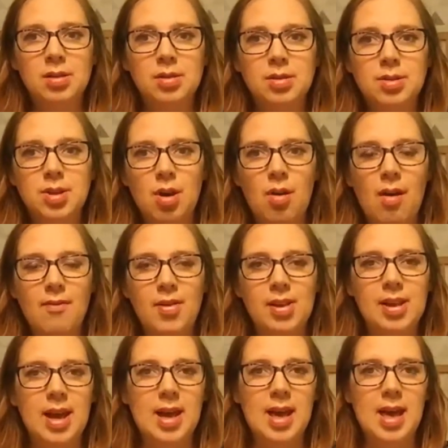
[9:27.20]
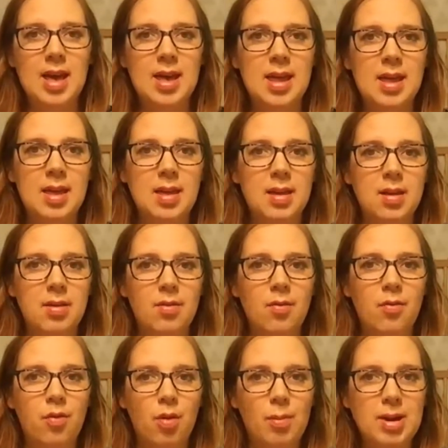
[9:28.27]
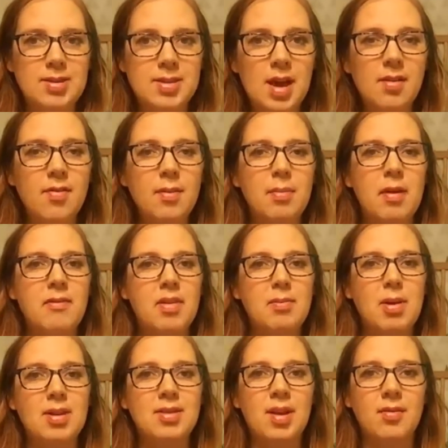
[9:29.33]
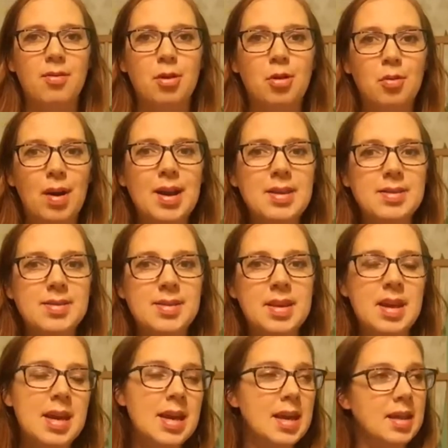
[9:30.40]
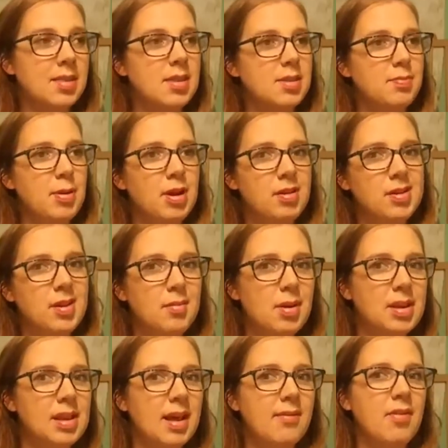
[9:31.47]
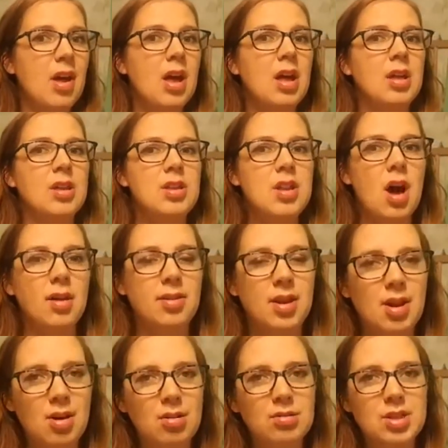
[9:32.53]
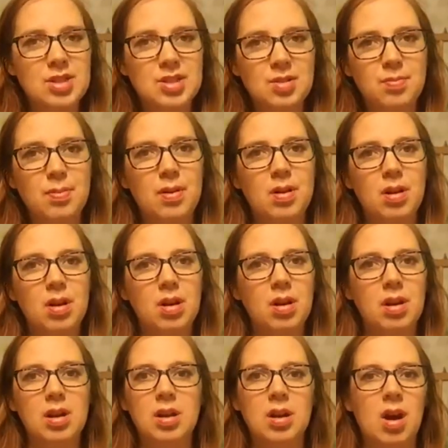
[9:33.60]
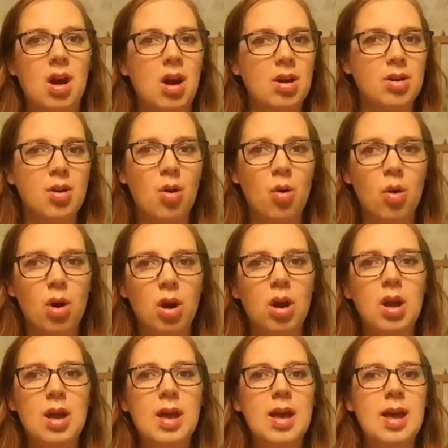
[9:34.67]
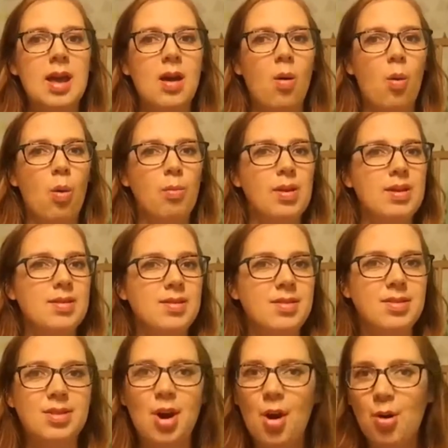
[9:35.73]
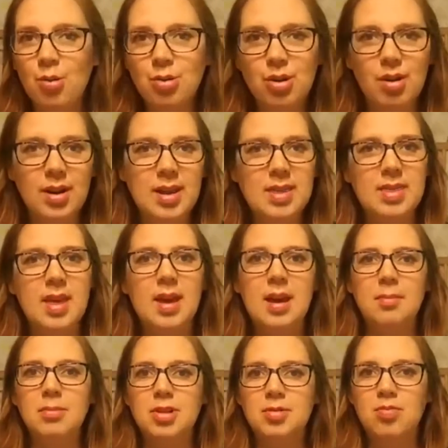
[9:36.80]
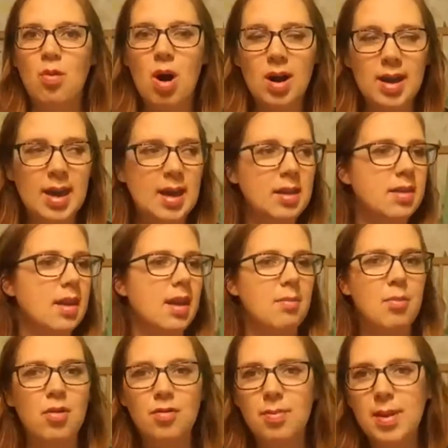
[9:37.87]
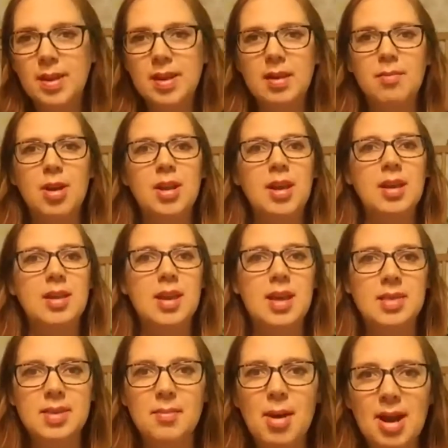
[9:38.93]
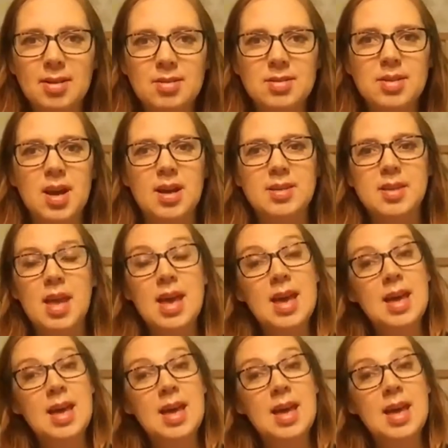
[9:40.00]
So I feel like for myself, I'm giving myself grace in this period of my life, not to go super hardcore or be toned or anything. I'm just walking to get movement in my day, to get some exercise,